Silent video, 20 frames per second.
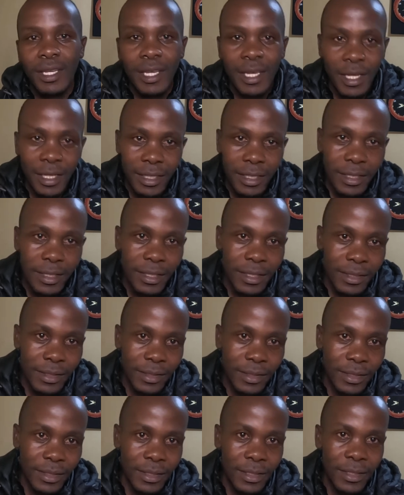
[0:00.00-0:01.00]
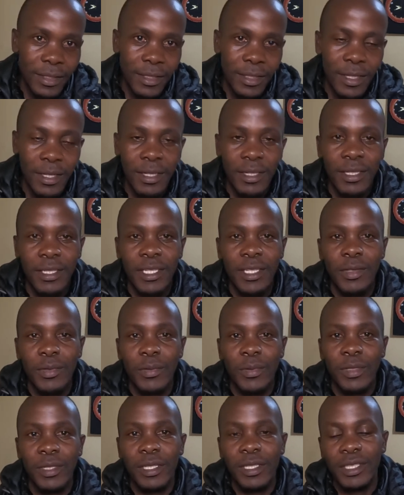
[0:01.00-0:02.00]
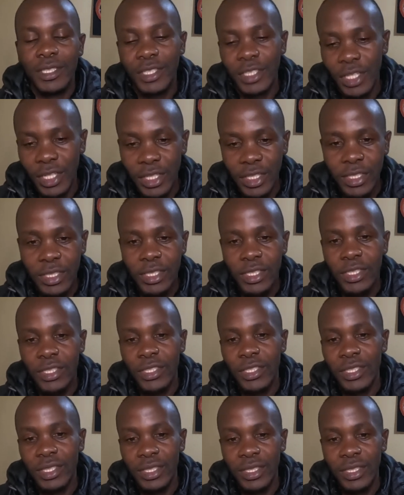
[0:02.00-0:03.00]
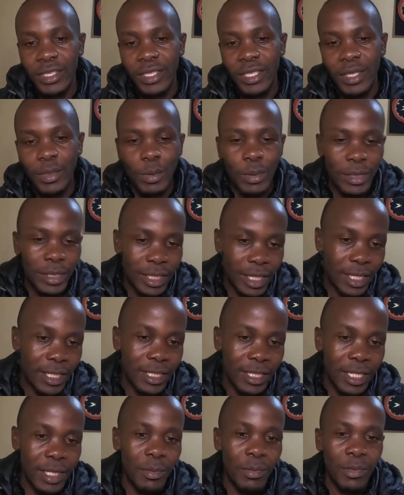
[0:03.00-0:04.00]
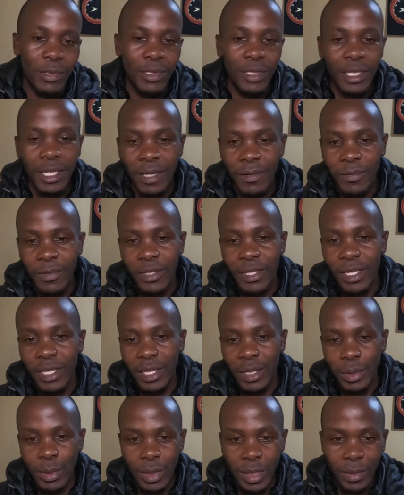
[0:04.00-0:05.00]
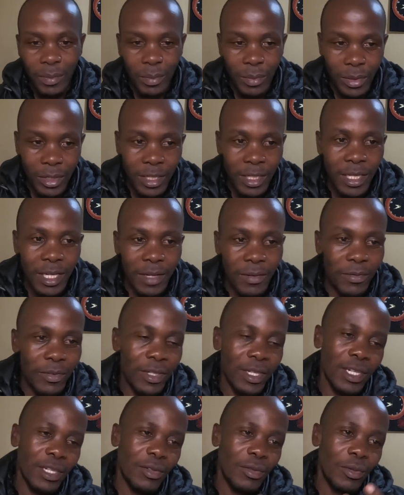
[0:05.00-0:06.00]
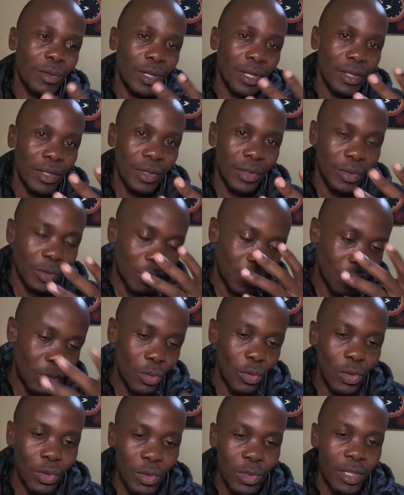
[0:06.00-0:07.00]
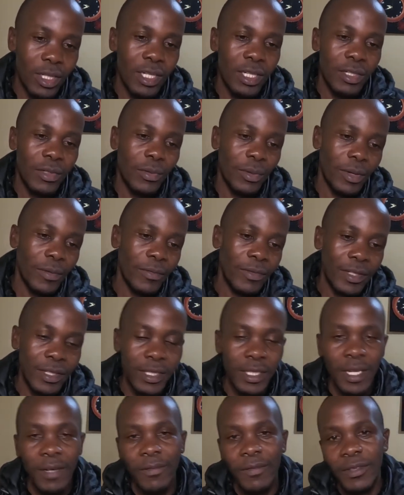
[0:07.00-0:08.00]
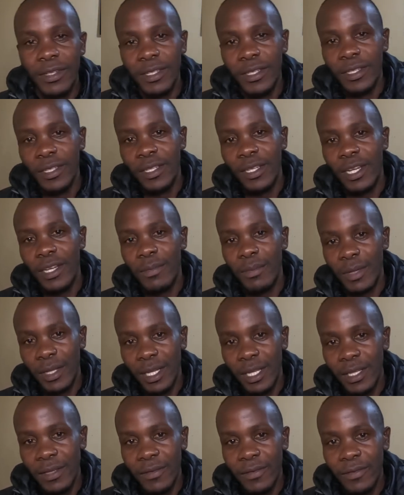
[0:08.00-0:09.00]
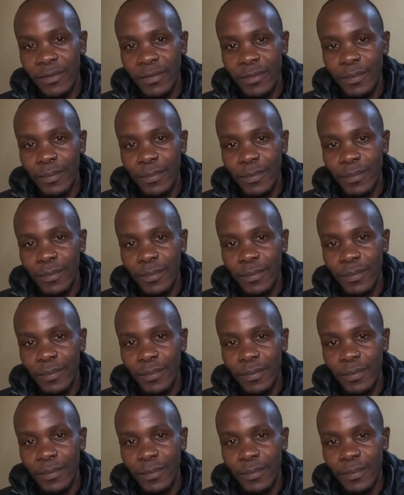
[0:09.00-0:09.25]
get this seat and he will change, he will turn tables in Africa. He will bring Africa to the union that we have deserved. I believe